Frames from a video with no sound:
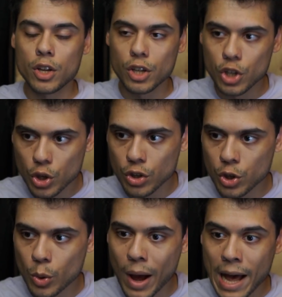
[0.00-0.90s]

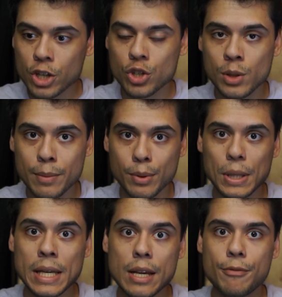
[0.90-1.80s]
you actually
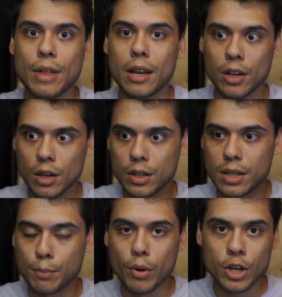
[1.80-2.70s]
believe that
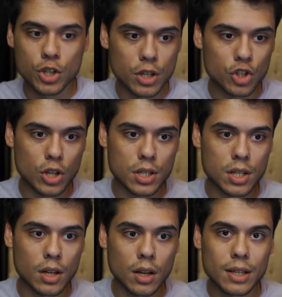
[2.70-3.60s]
depression is
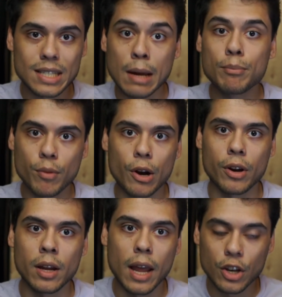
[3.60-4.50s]
just
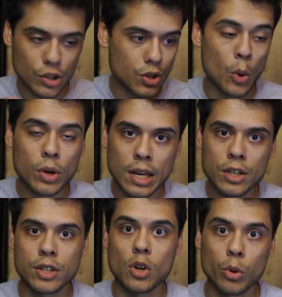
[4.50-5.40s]
temporary and you don't need
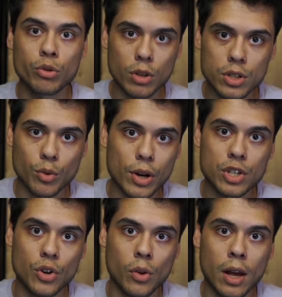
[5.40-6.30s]
to go through this the rest
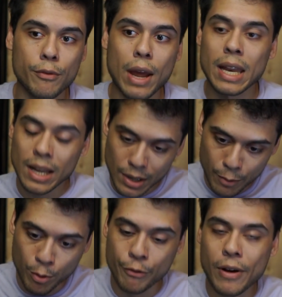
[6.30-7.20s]
of your life, and it
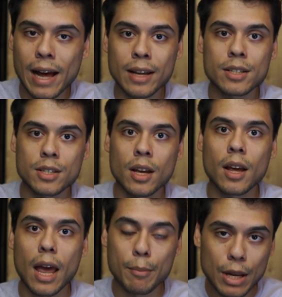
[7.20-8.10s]
provides
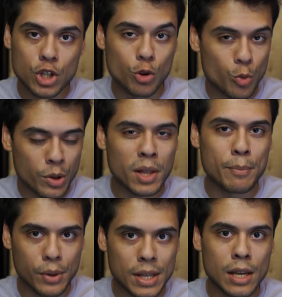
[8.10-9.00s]
and makes you really
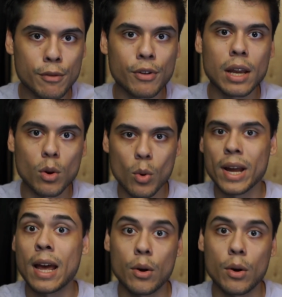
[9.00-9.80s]
believe in a way